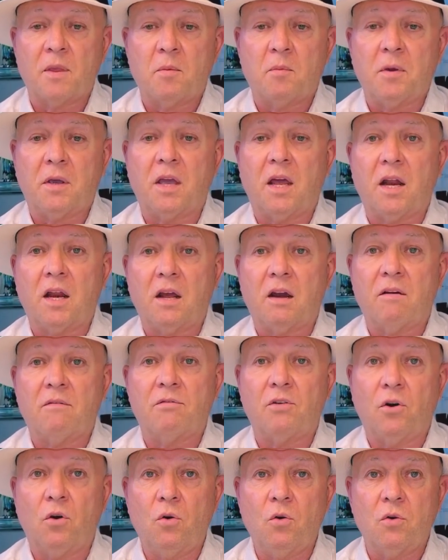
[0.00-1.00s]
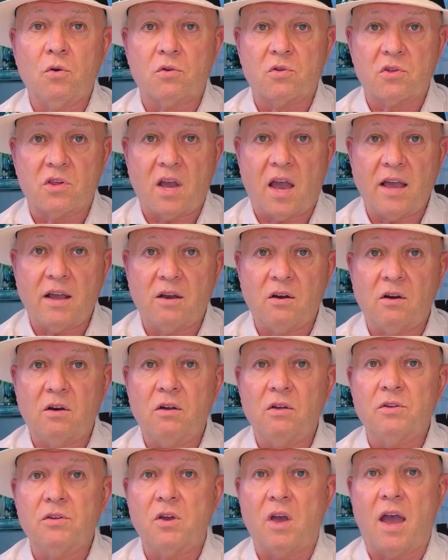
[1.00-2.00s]
beginning of the lunar
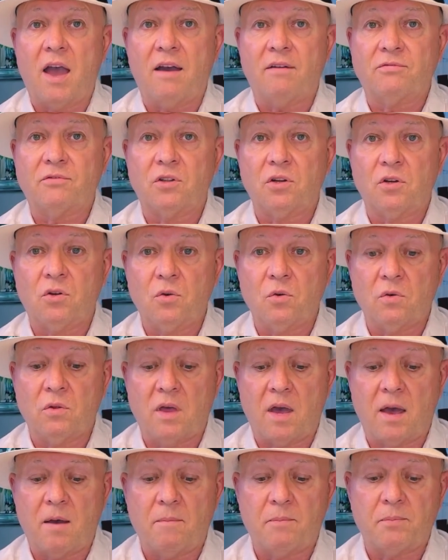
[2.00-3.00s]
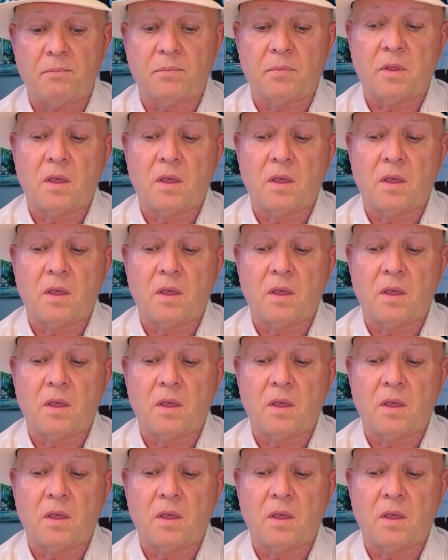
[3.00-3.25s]
cycle, you have to do them